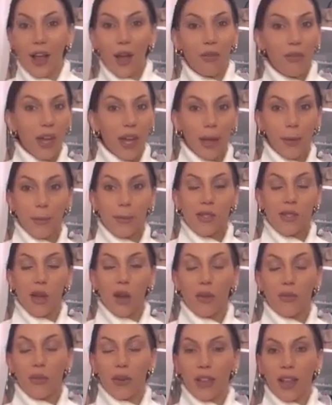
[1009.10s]
love
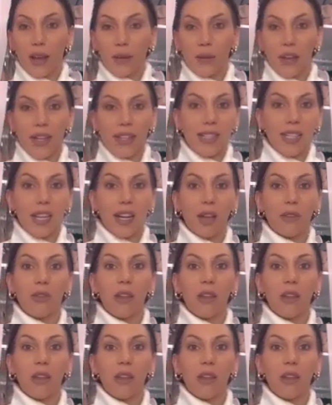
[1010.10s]
Amazon for that reason.